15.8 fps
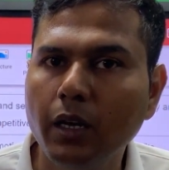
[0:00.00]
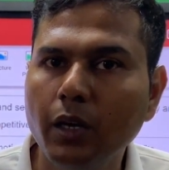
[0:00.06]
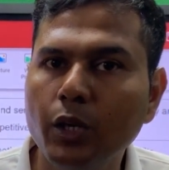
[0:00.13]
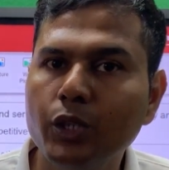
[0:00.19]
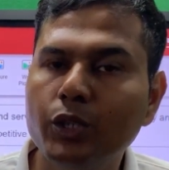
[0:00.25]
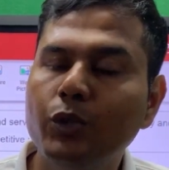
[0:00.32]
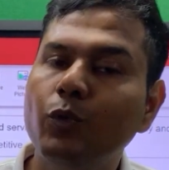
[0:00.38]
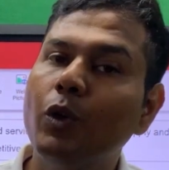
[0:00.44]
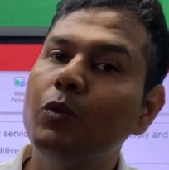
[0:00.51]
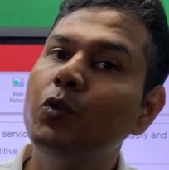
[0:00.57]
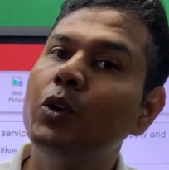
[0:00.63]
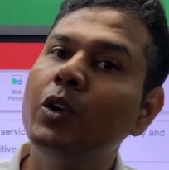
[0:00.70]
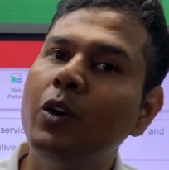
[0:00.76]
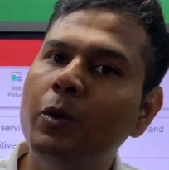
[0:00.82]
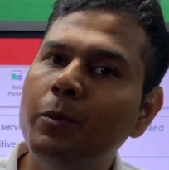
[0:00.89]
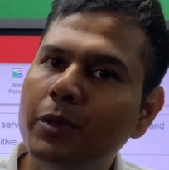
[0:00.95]
So what would
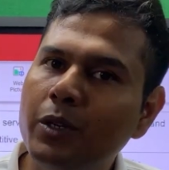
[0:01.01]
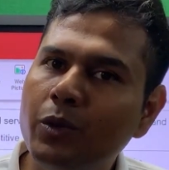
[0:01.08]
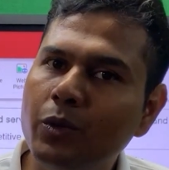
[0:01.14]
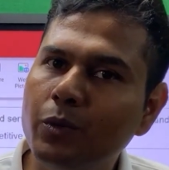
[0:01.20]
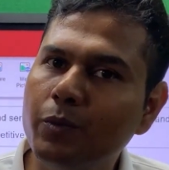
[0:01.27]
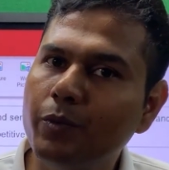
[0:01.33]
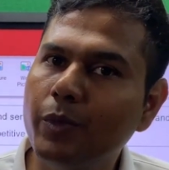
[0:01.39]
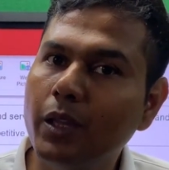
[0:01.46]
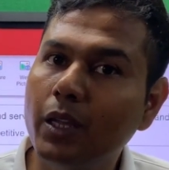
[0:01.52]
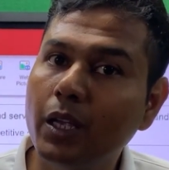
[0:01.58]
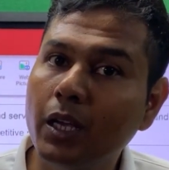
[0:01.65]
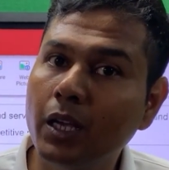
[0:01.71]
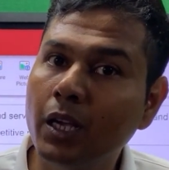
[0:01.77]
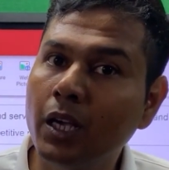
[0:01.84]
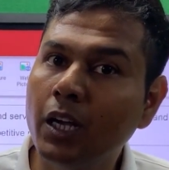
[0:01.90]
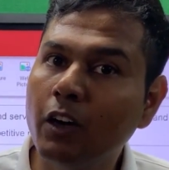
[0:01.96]
government do?
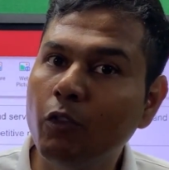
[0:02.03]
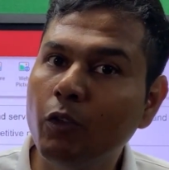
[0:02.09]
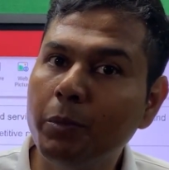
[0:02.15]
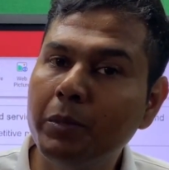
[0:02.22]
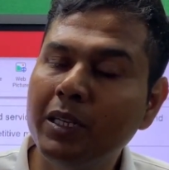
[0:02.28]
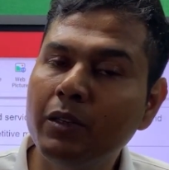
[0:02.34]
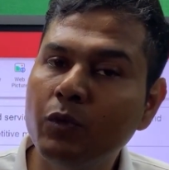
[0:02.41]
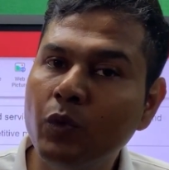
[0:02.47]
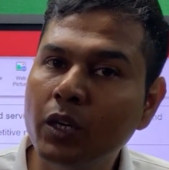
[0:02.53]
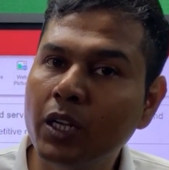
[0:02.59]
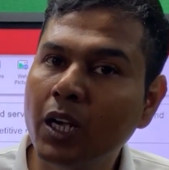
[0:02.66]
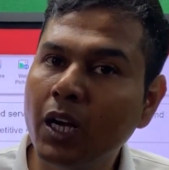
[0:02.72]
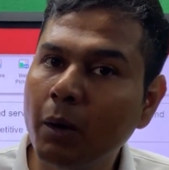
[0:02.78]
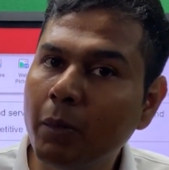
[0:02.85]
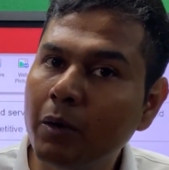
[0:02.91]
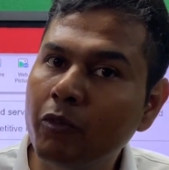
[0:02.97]
Government would
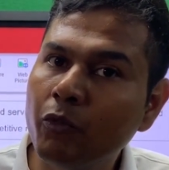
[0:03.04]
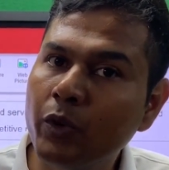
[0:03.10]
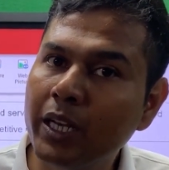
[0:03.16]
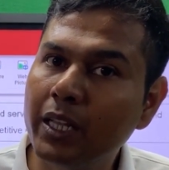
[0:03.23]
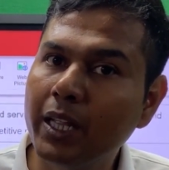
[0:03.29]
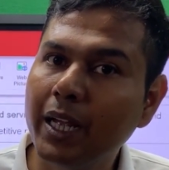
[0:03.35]
come up with